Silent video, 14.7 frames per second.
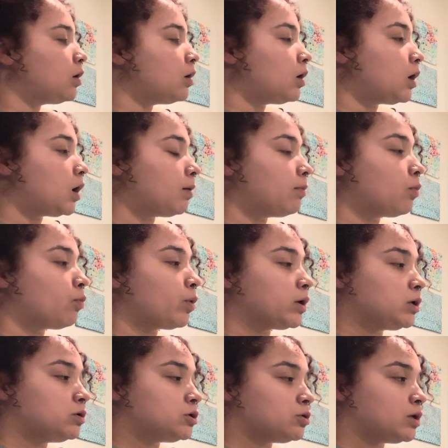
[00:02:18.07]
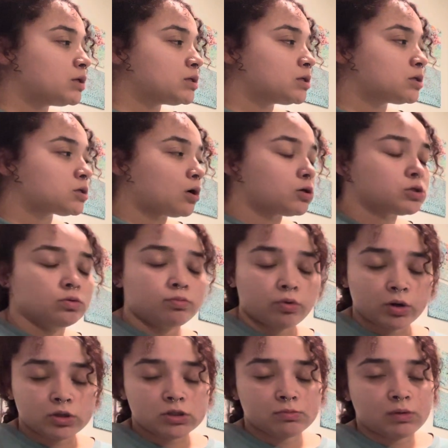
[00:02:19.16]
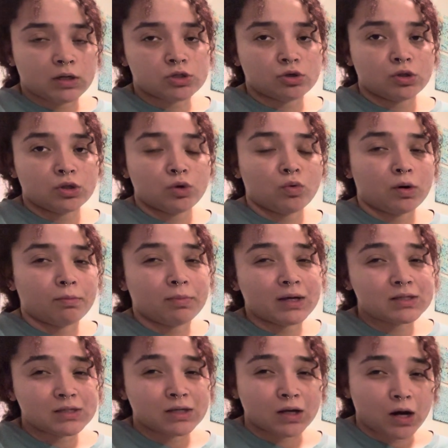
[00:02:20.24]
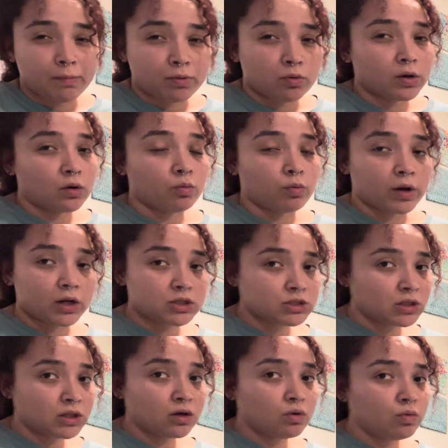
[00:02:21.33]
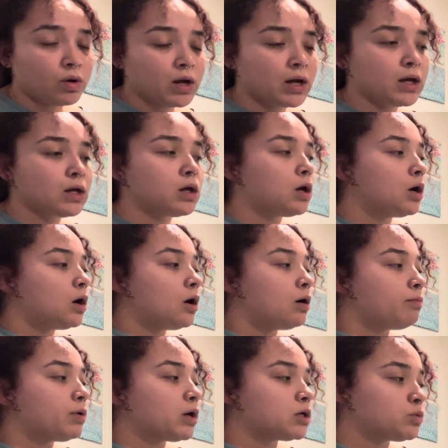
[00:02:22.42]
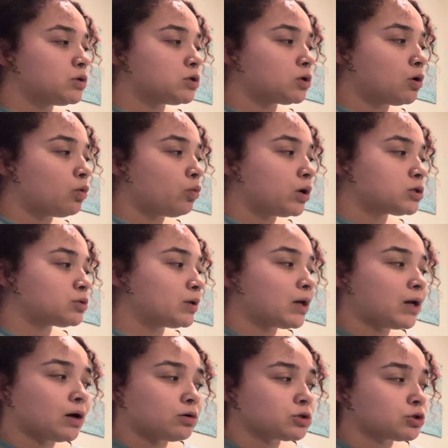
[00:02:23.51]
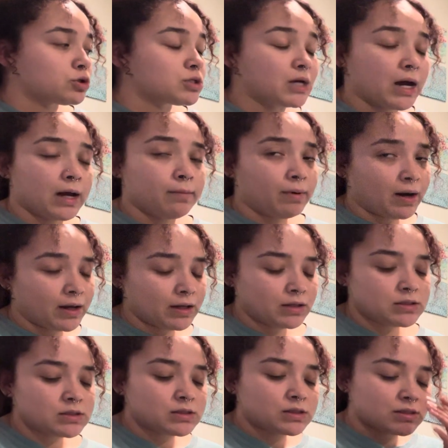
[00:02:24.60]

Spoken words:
When you do this, it is also important to make sure that you are mixing up or rearranging the array, because we don't want to encounter side bias.